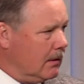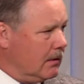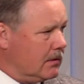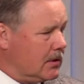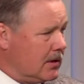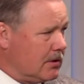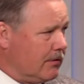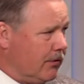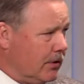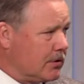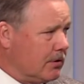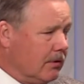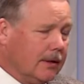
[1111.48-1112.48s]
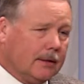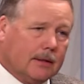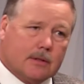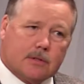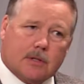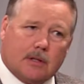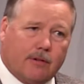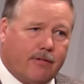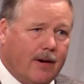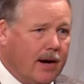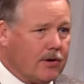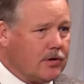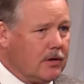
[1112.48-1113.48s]
It says in 1 Corinthians that the
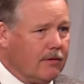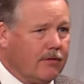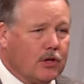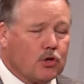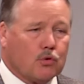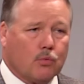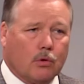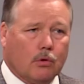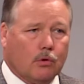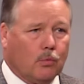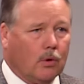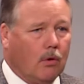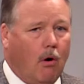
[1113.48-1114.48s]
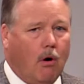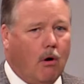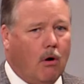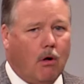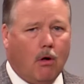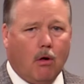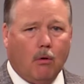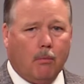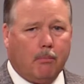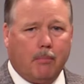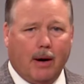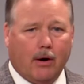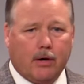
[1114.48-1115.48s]
fashion of this world will all
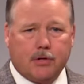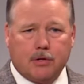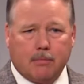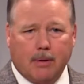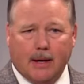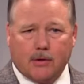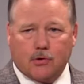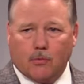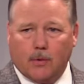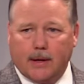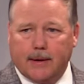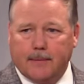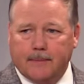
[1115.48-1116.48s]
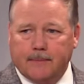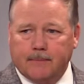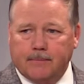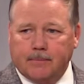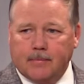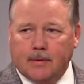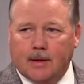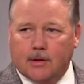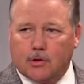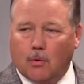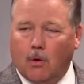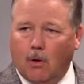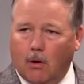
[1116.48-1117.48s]
perish and pass away. And
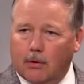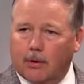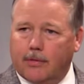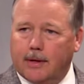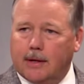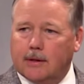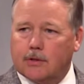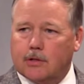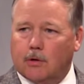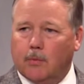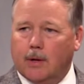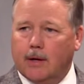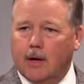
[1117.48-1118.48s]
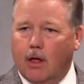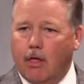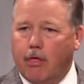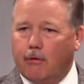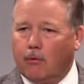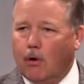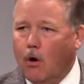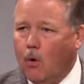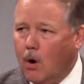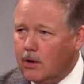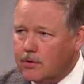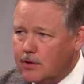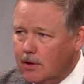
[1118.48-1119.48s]
so, all the things that we throw
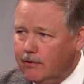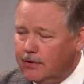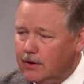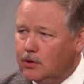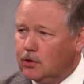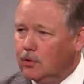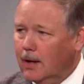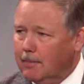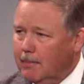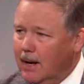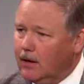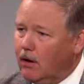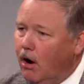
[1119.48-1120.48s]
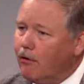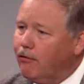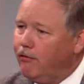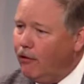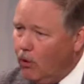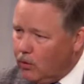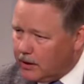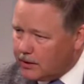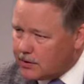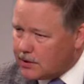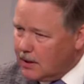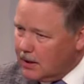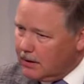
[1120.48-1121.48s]
ourselves into and make our
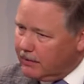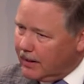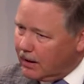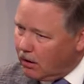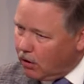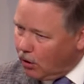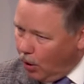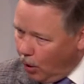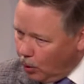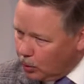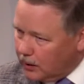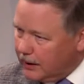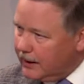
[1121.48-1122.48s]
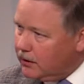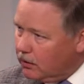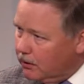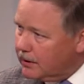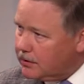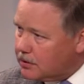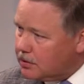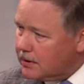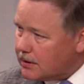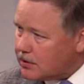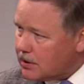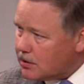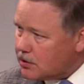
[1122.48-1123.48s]
focus that are only going to
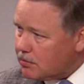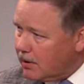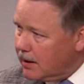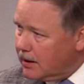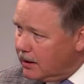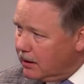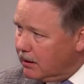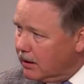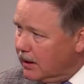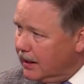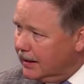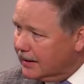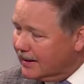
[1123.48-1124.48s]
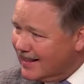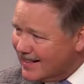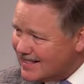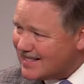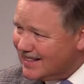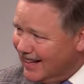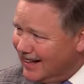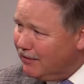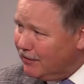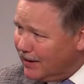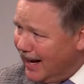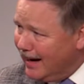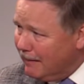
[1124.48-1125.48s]
exist right here in this
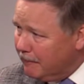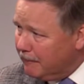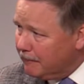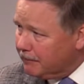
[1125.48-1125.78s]
lifetime,